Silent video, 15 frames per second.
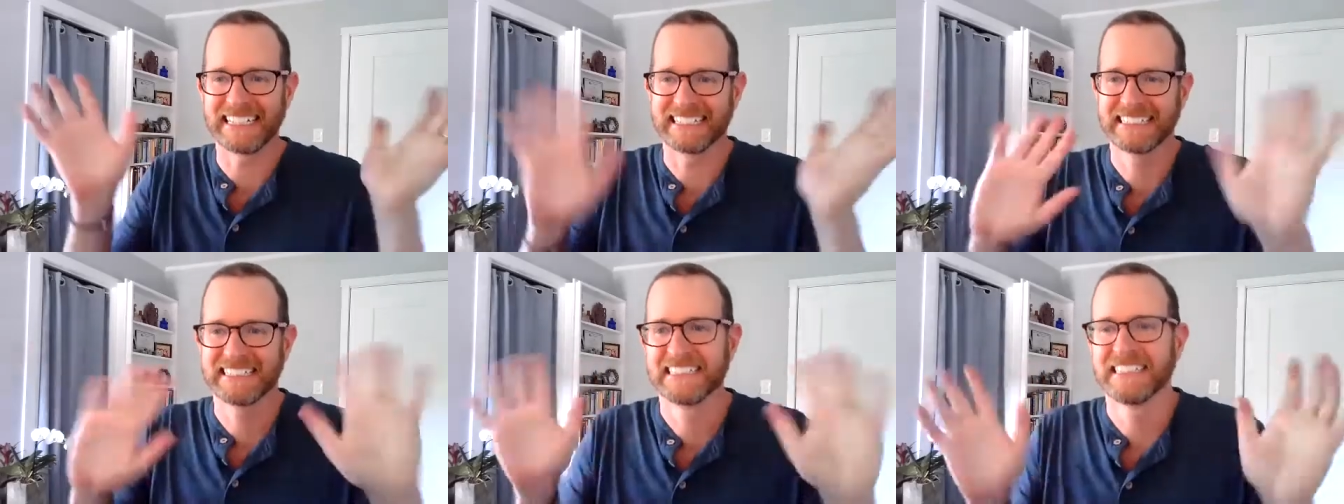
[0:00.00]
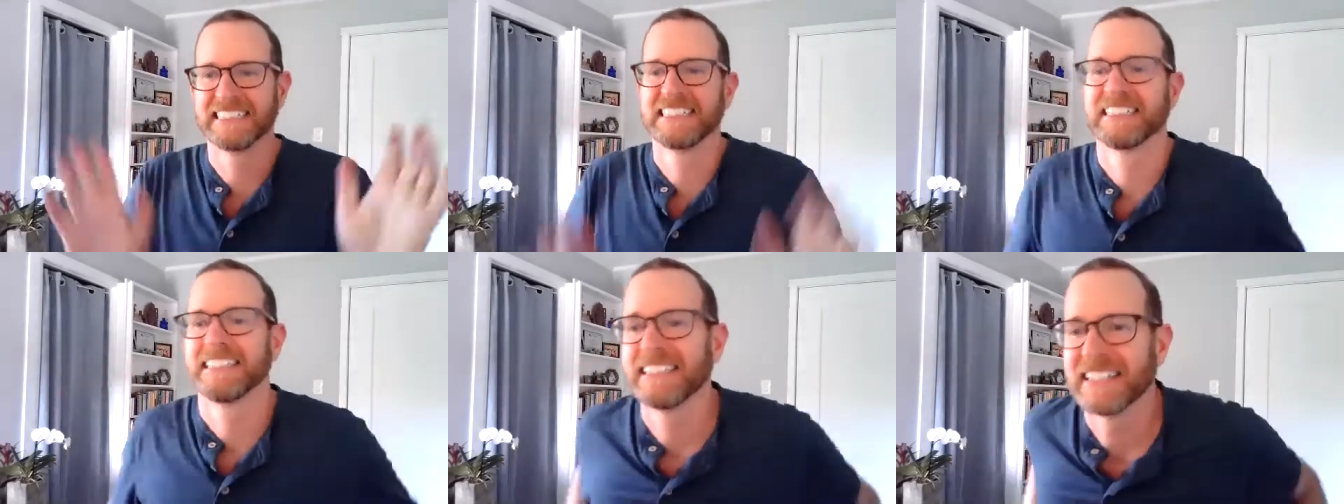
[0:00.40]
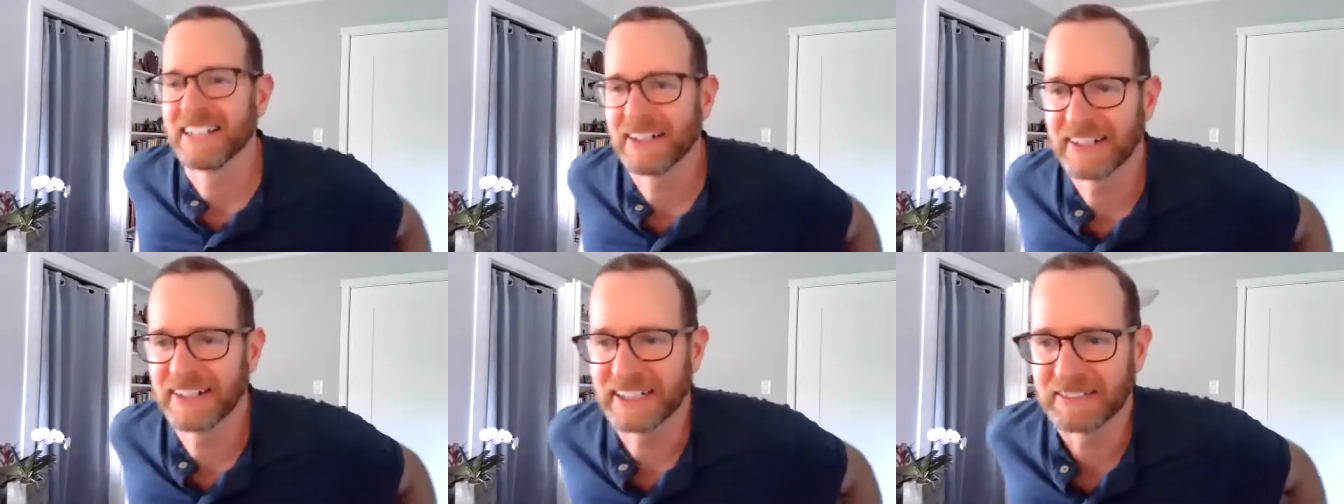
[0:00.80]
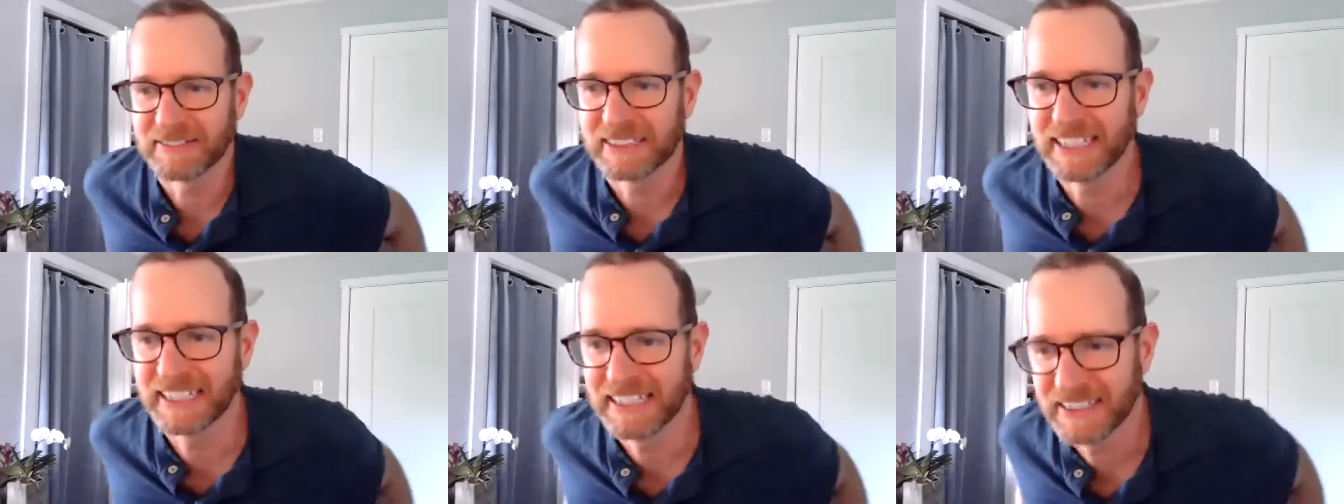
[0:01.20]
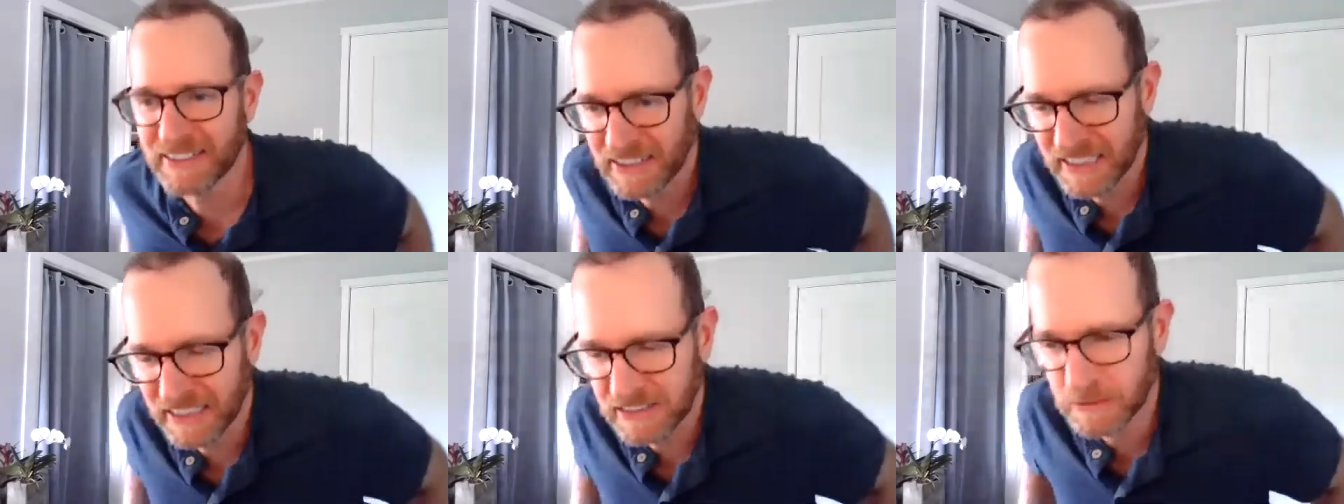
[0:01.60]
again. All right, thank you.
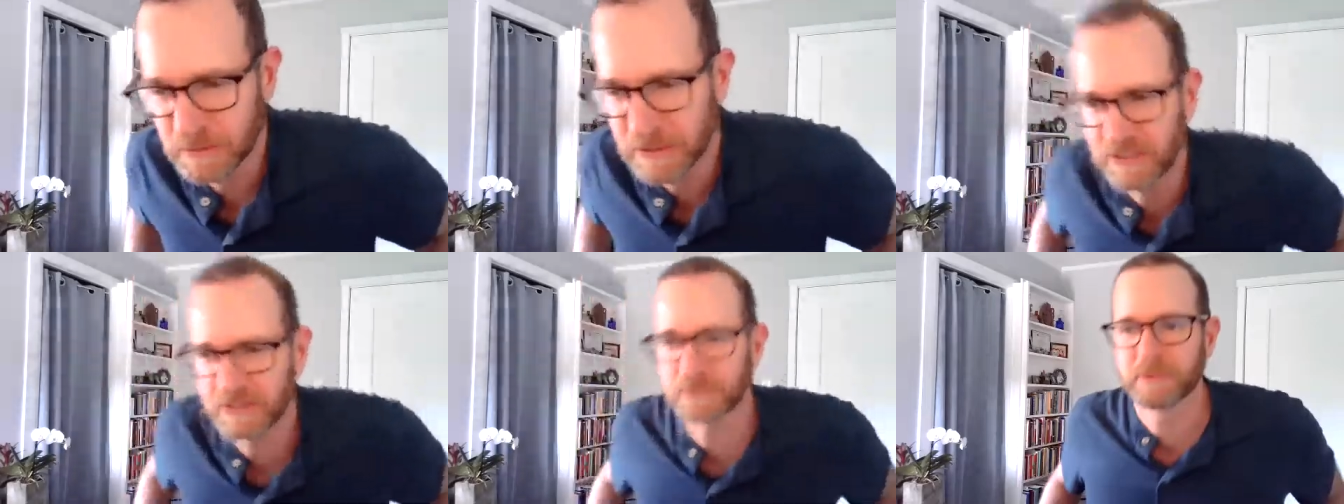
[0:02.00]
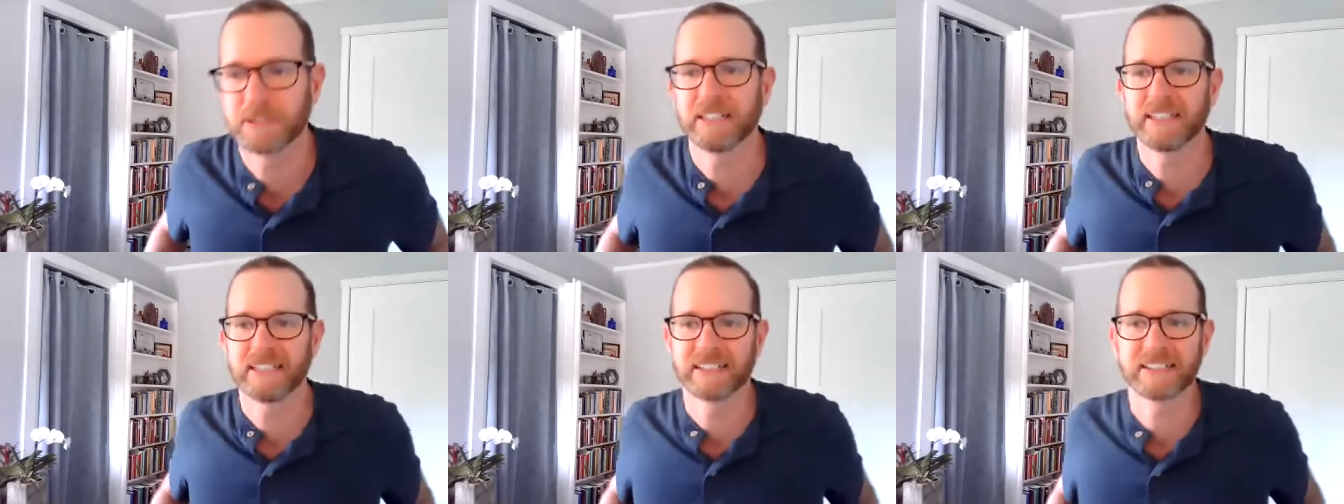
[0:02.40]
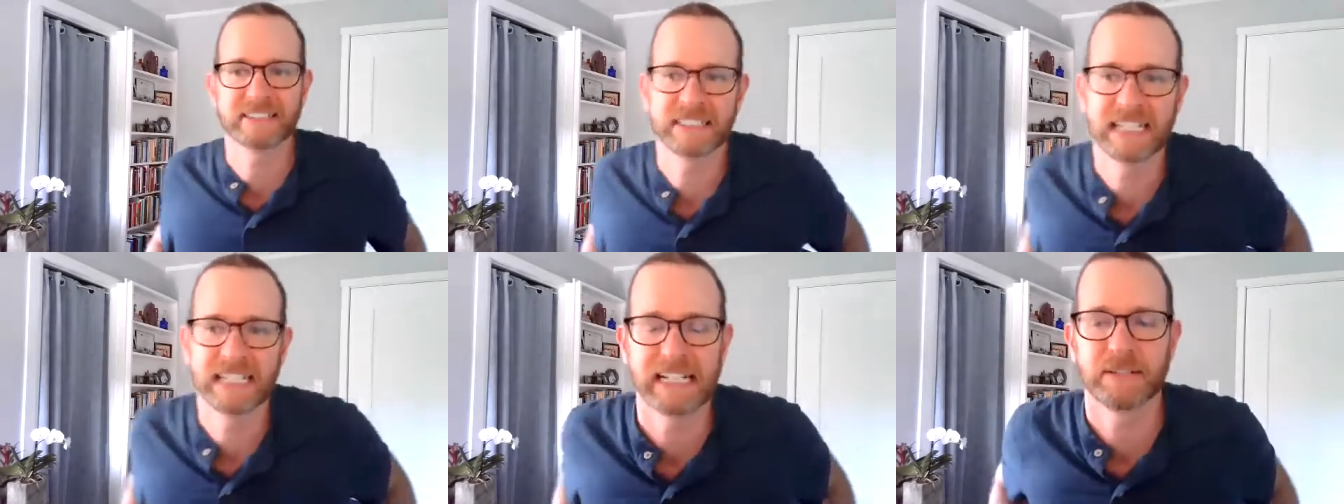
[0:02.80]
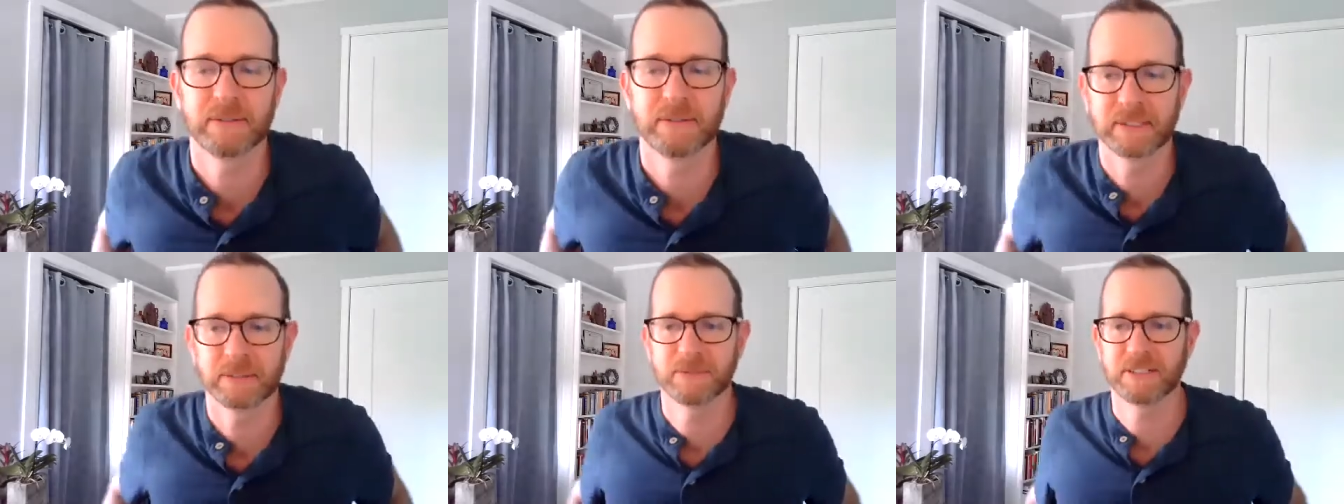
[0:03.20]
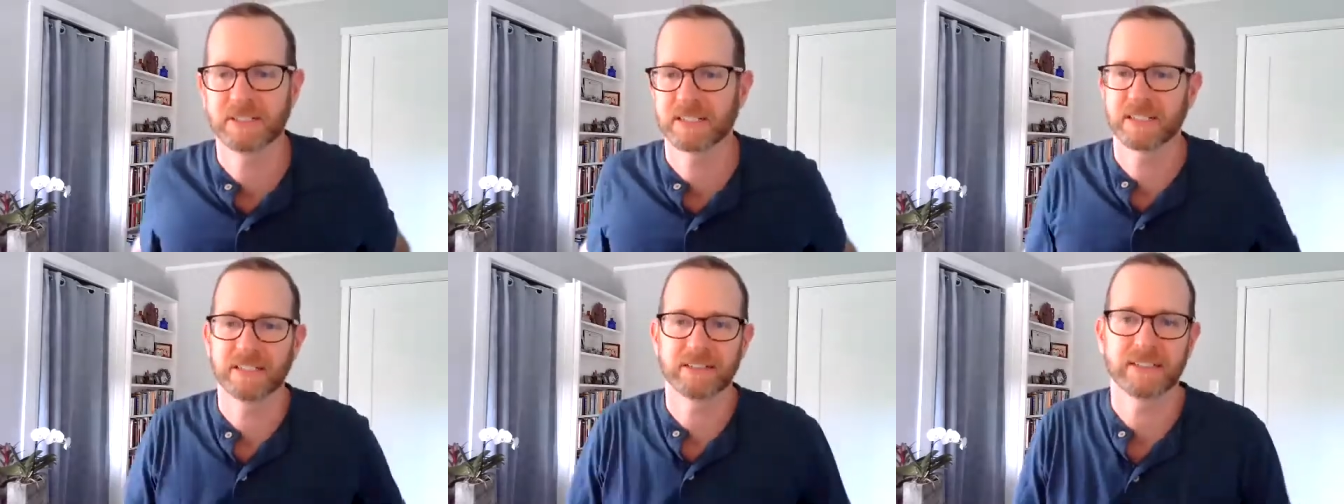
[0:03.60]
Thanks so much for being here today. I really
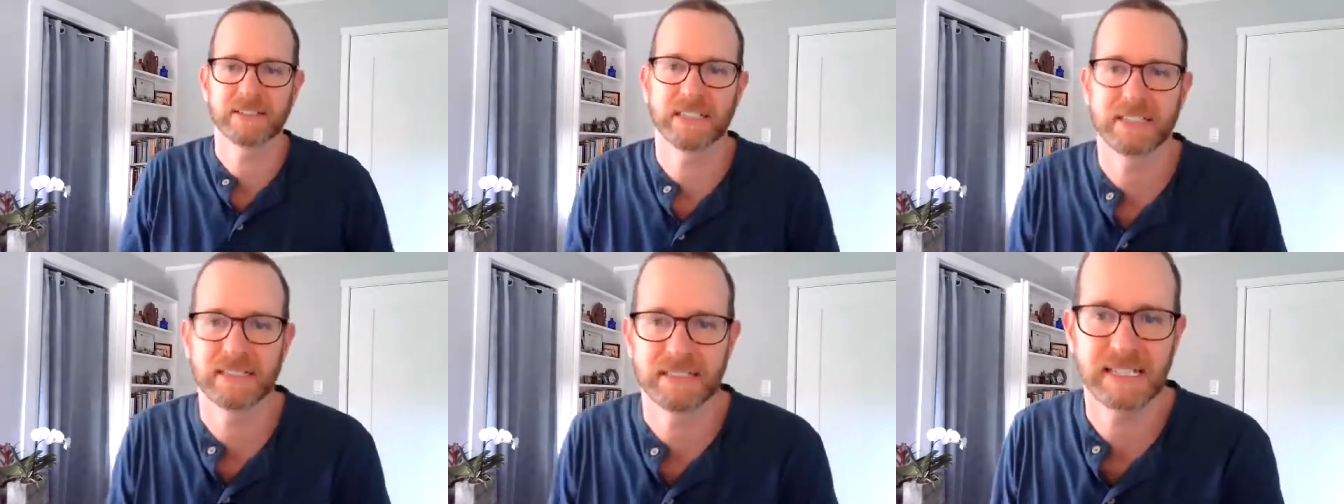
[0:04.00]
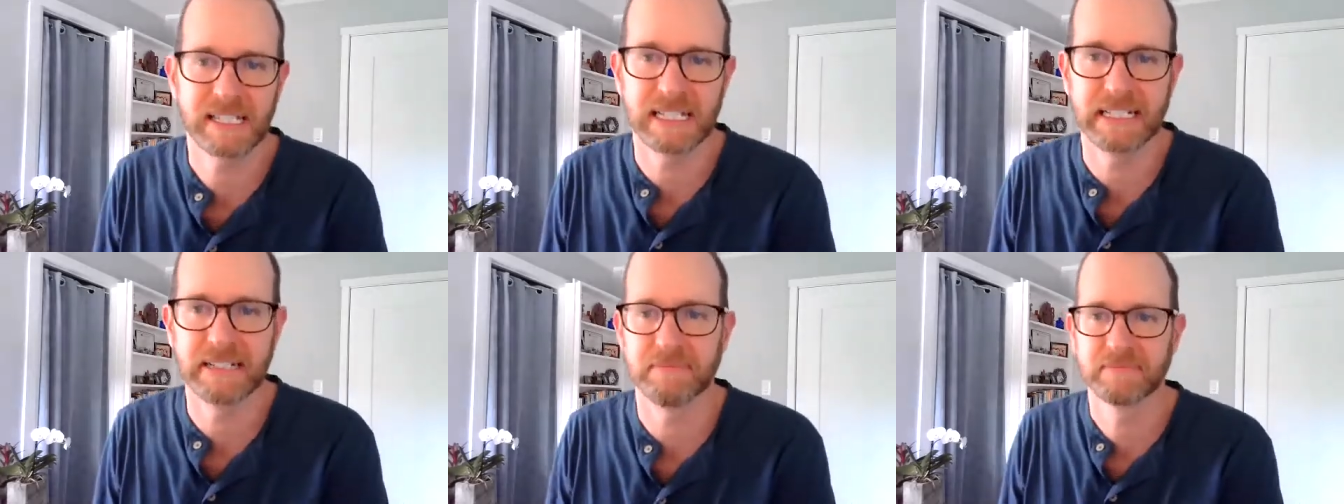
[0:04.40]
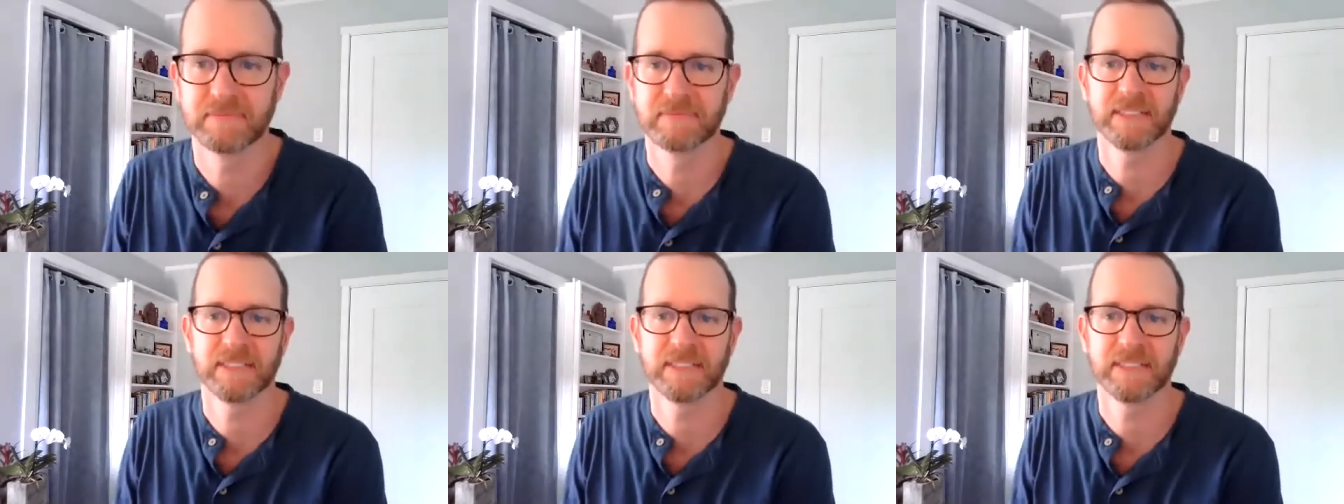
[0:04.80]
appreciate you taking the time.